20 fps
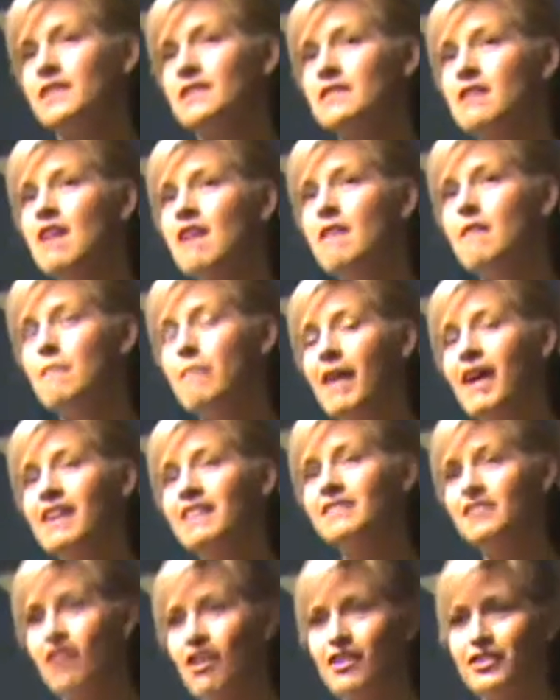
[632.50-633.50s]
is
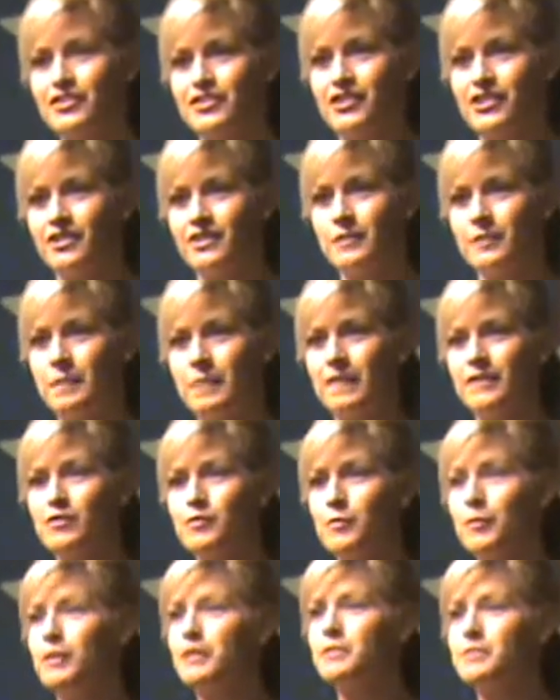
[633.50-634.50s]
my doctor, he's
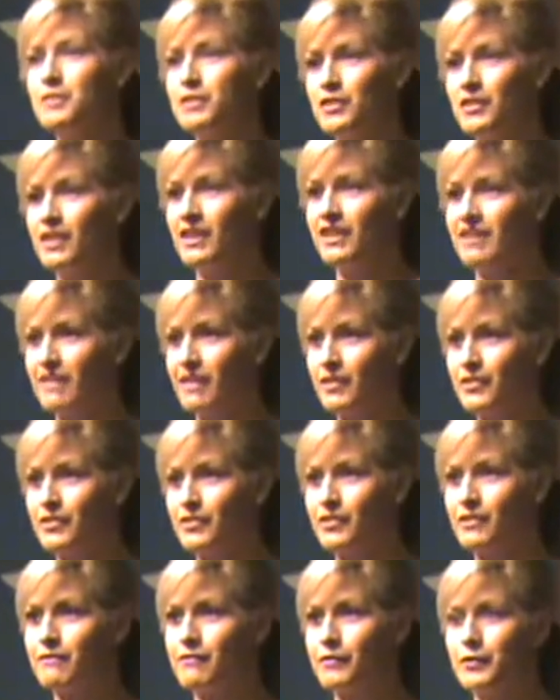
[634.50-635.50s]
a Presbyterian elder
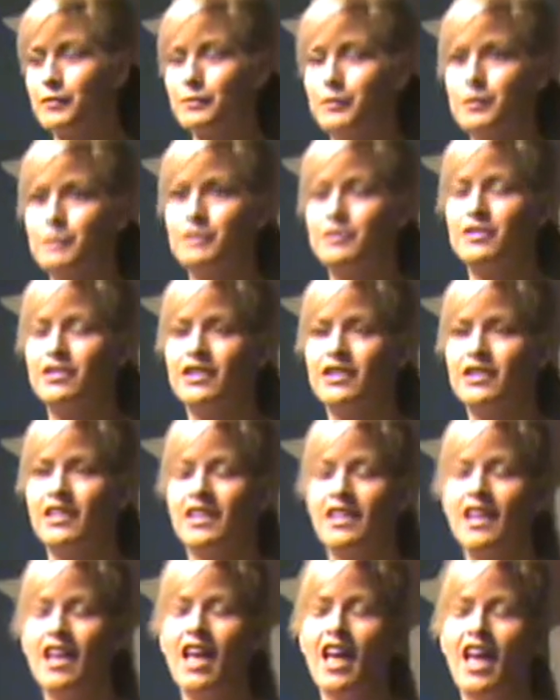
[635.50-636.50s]
at First Presbyterian
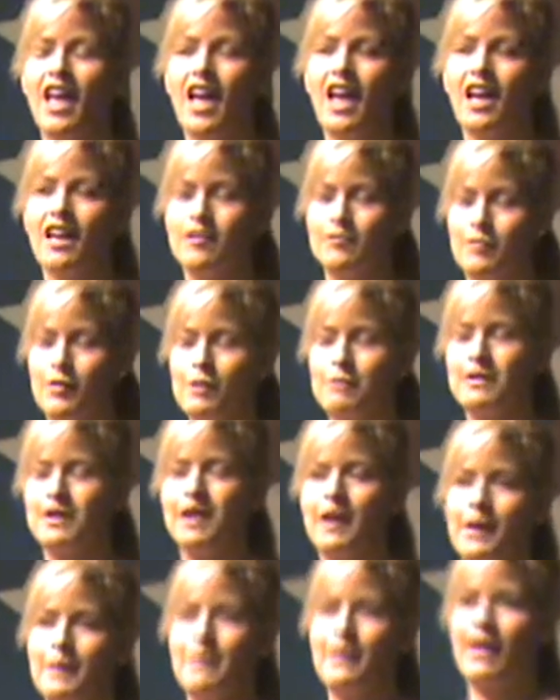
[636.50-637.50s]
in
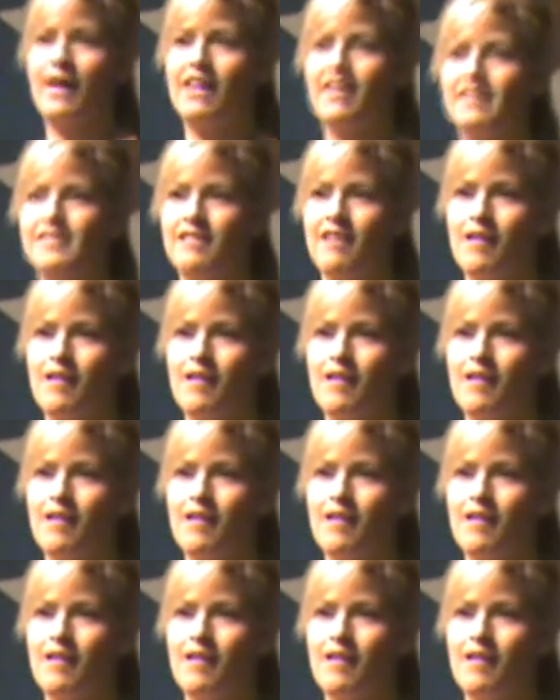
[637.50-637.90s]
Birmingham, and